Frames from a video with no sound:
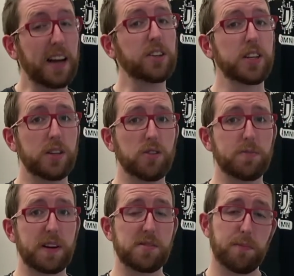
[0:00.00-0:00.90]
is actually
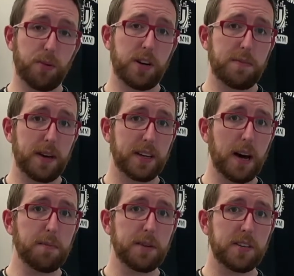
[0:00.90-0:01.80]
used by some pretty big
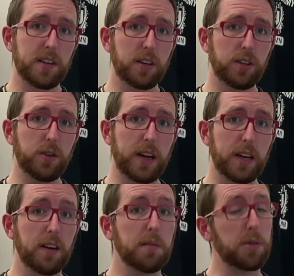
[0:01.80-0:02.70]
companies,
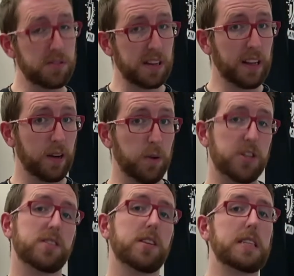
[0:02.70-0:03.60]
including Mozilla,
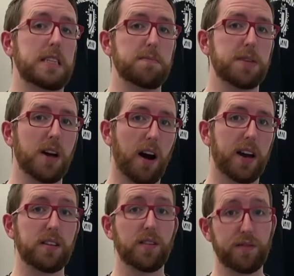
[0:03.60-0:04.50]
which is the team
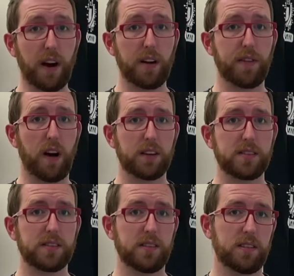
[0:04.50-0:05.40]
behind
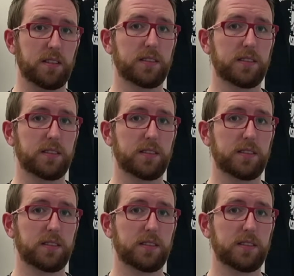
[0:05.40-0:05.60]
Firefox.